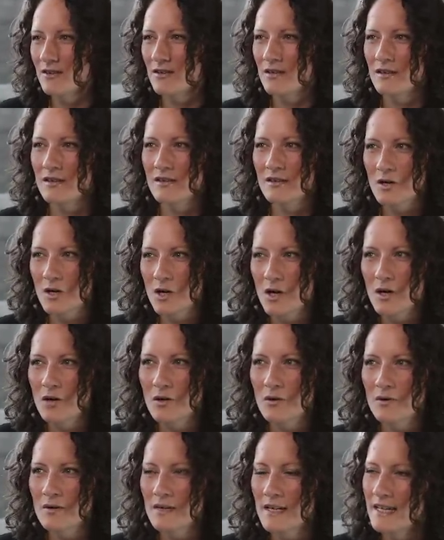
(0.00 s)

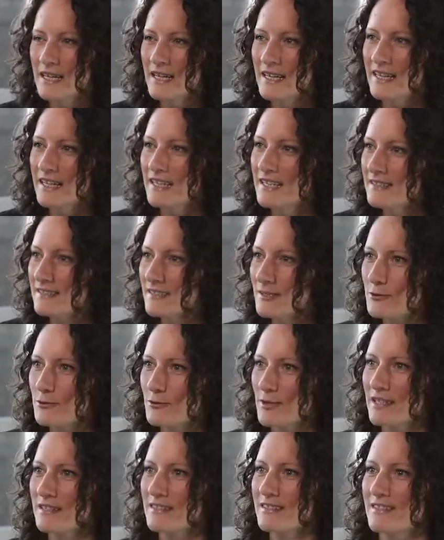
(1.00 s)
although he's a
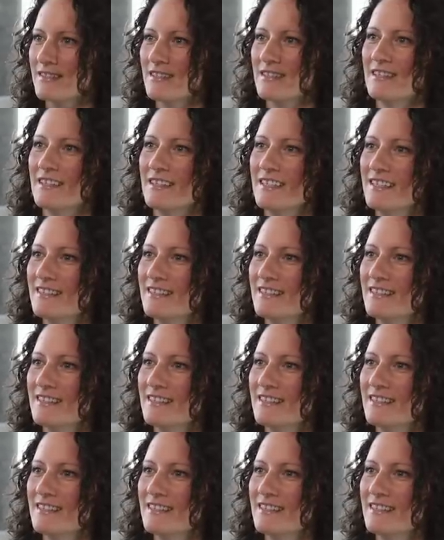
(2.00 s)
trickster.